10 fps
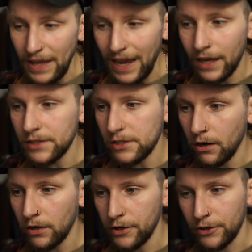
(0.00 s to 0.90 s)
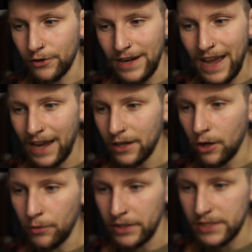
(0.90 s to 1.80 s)
odds are you're not
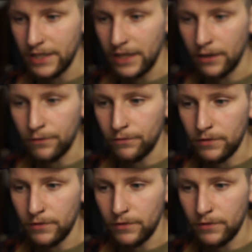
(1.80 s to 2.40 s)
going to get